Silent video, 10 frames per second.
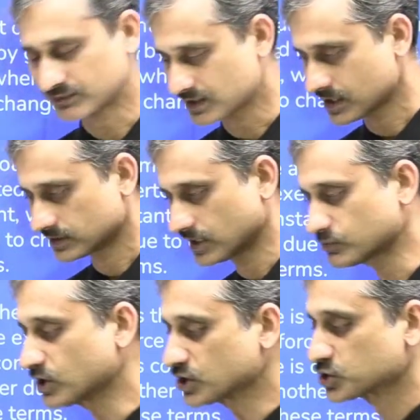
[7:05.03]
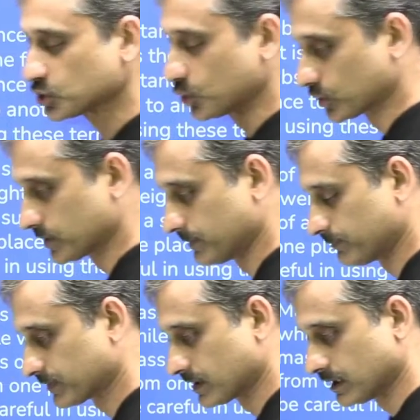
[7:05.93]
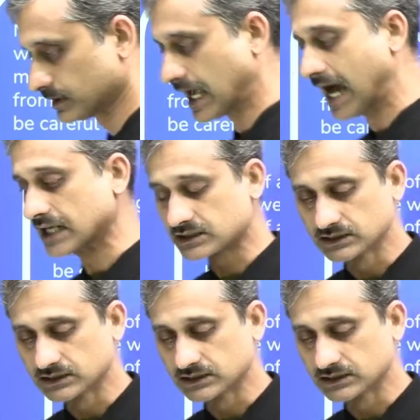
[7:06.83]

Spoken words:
This was a joke that